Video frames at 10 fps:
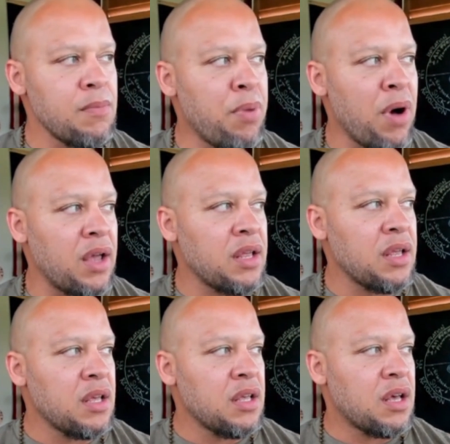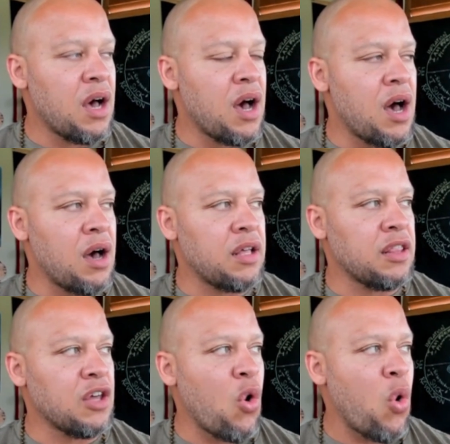But uh,
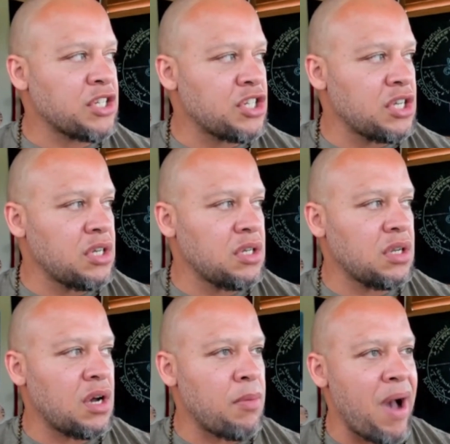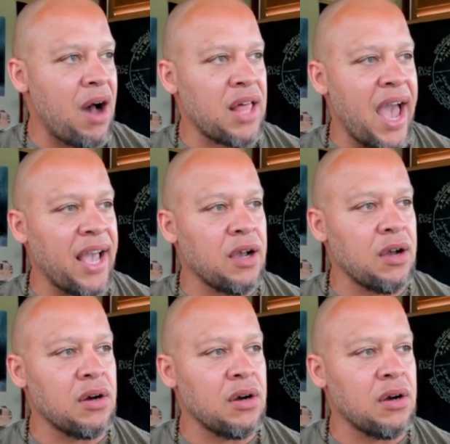the question about like